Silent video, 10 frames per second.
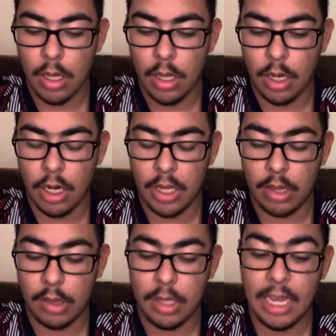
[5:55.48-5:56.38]
All right,
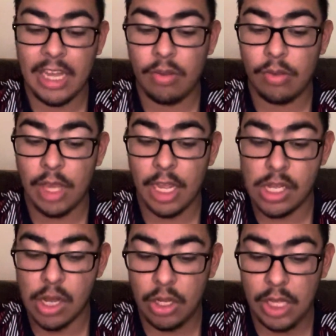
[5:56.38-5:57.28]
Seattle
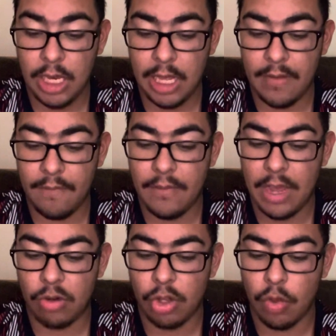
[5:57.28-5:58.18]
taking on the Atlanta
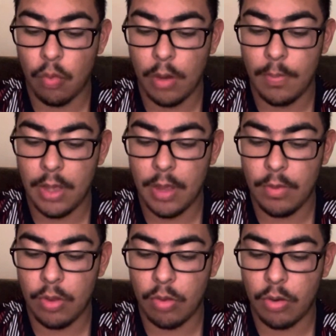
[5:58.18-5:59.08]
Falcons, 1 p.m.
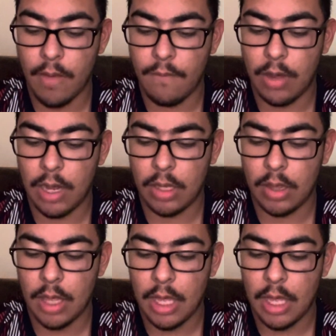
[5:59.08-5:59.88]
Eastern on Fox.